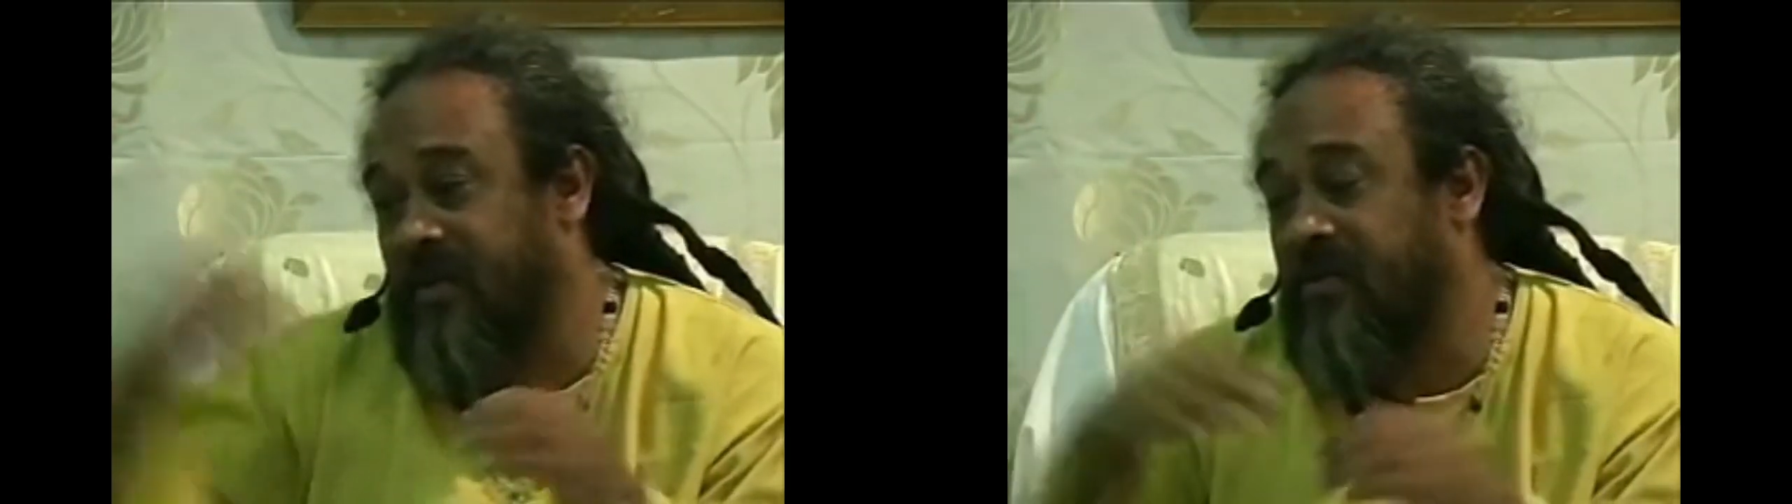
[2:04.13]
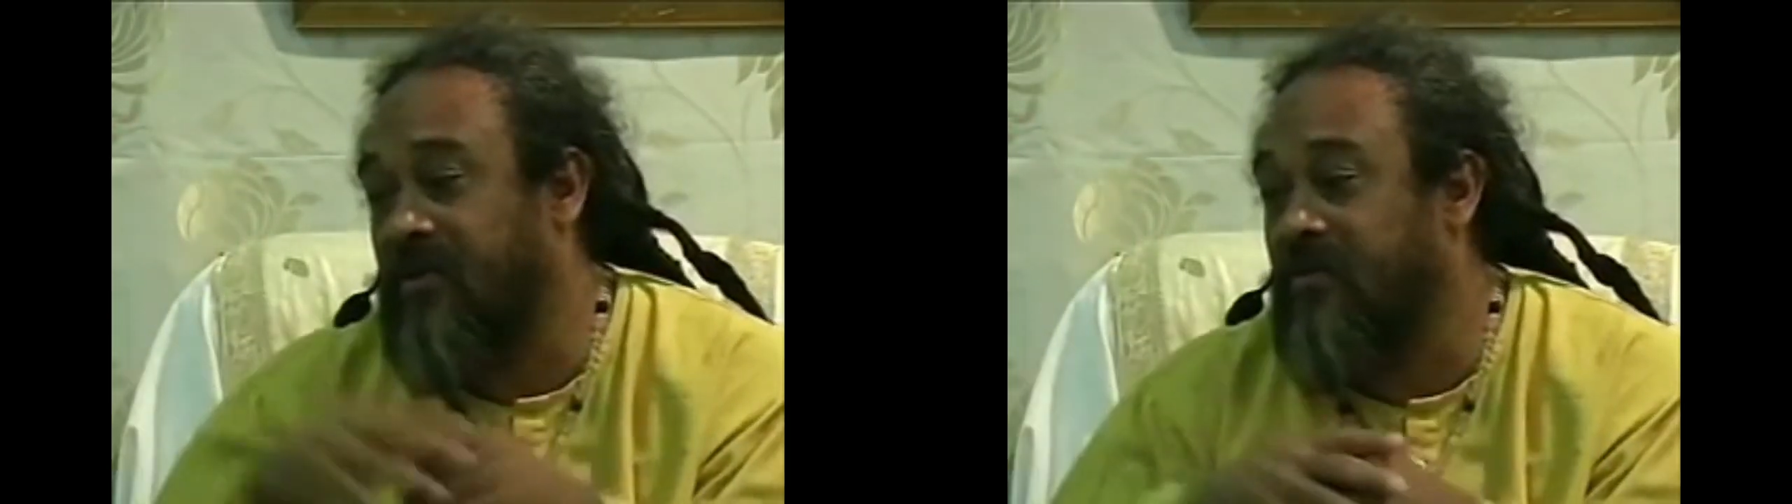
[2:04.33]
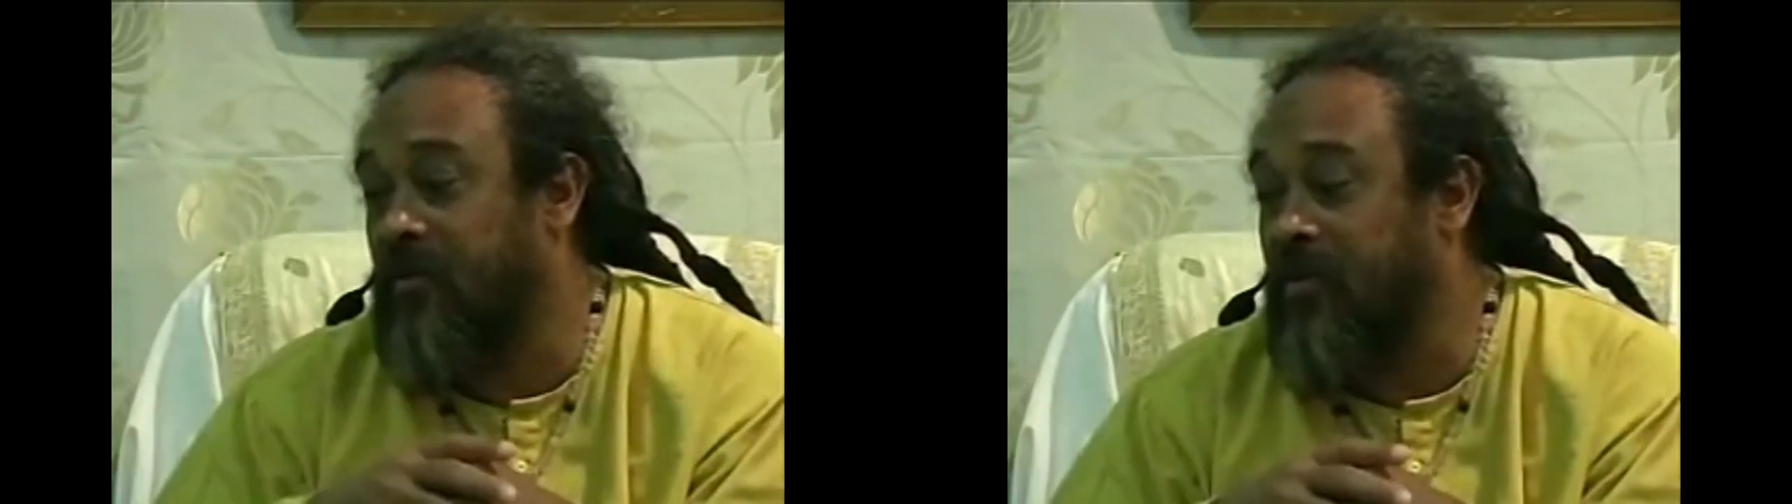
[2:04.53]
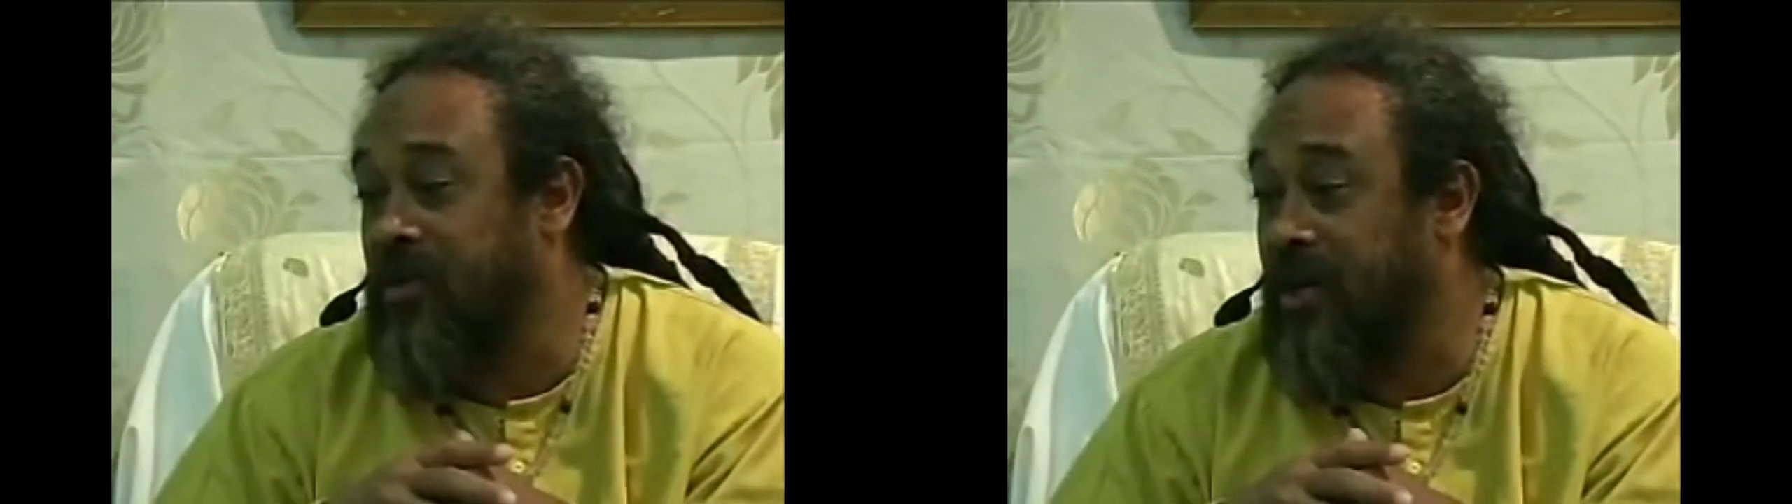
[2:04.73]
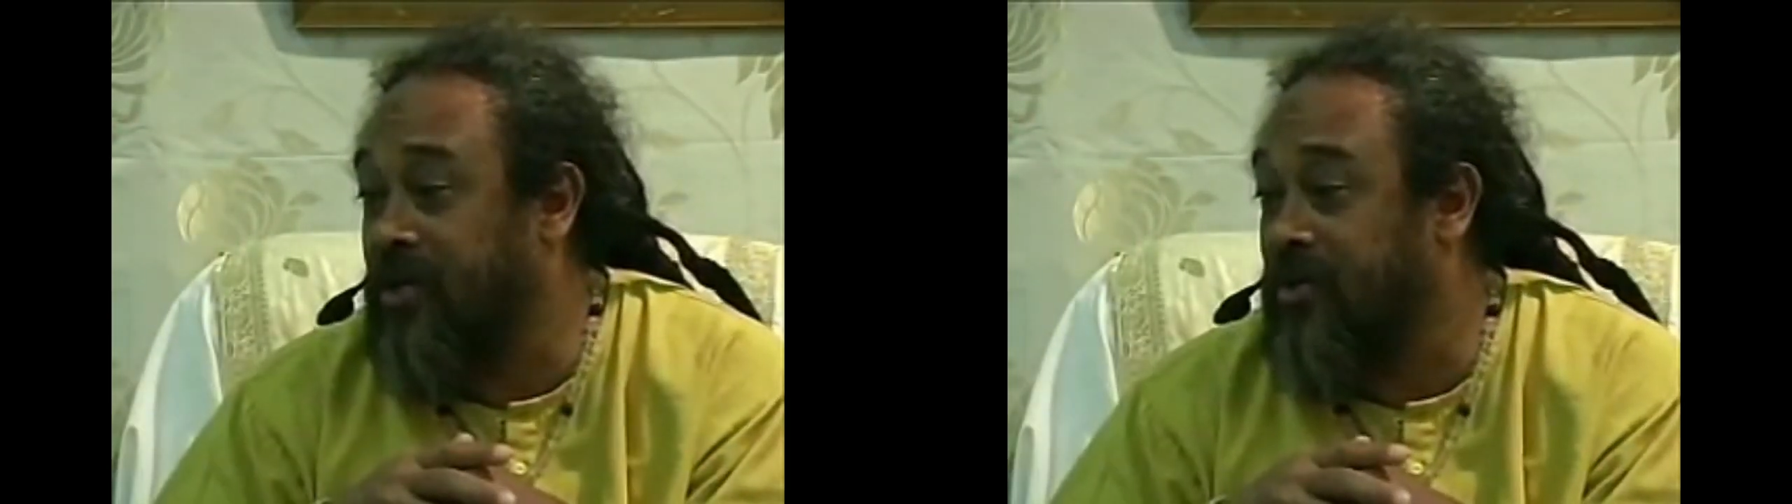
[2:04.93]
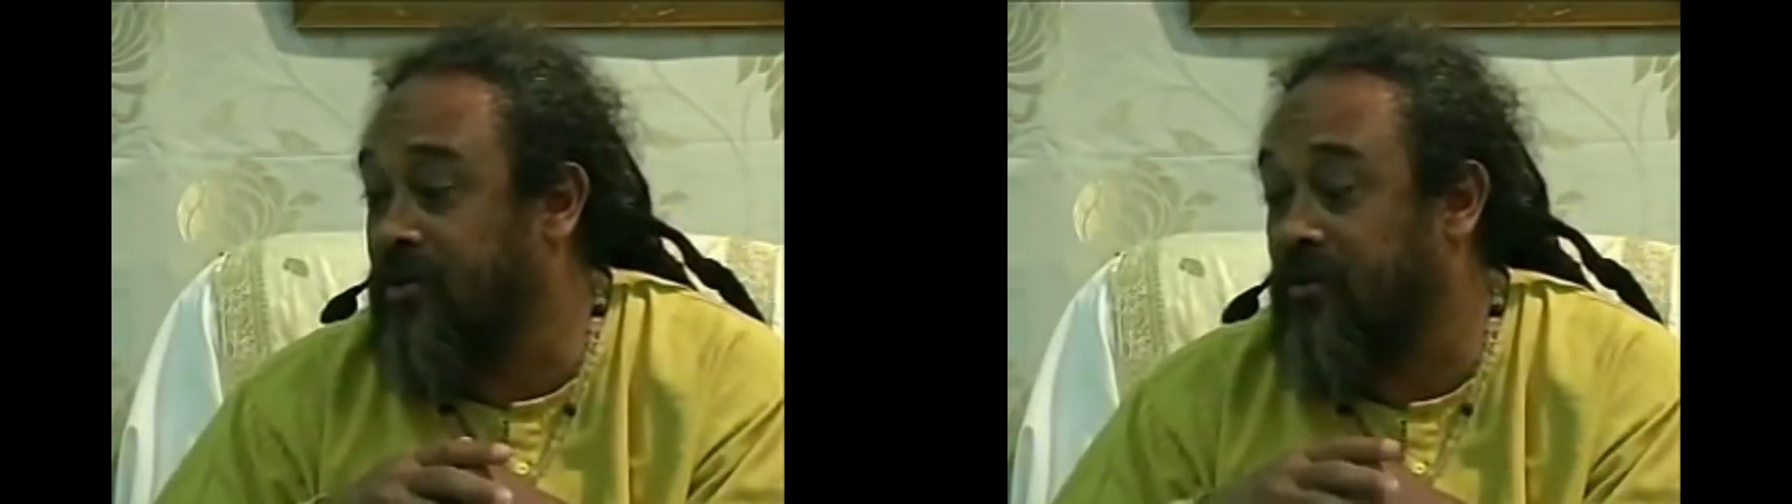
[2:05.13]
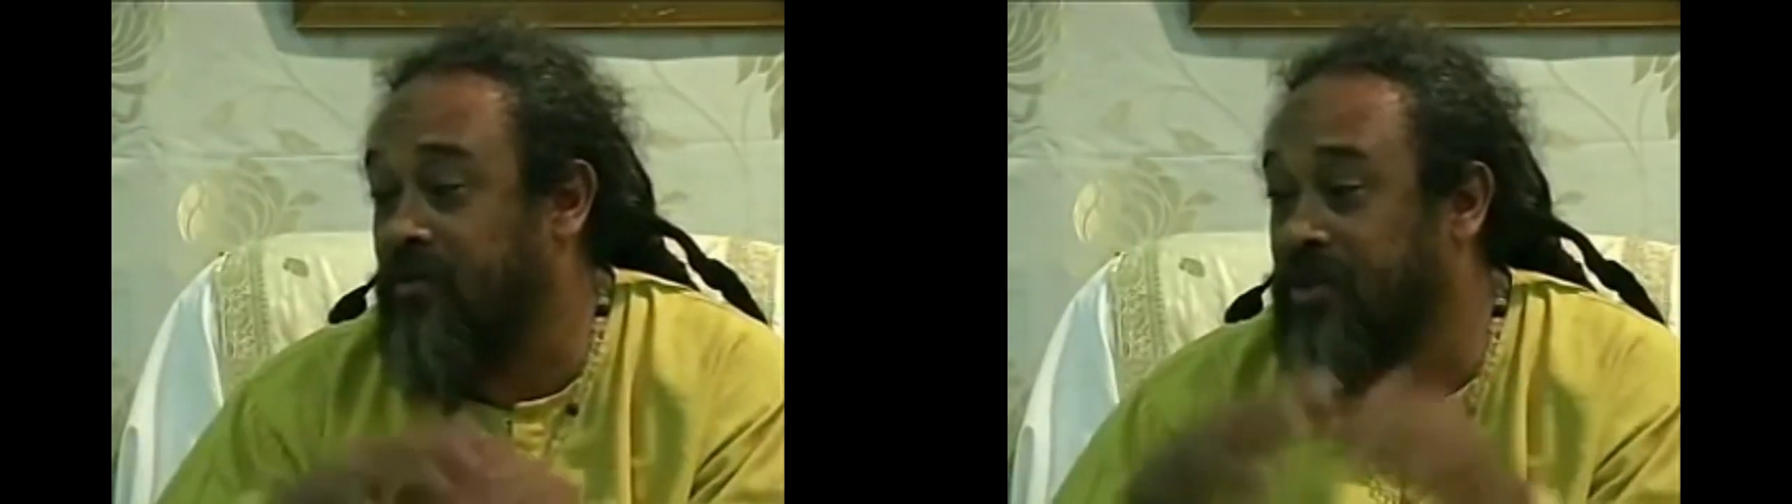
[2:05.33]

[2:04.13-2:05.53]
a sort of a projection,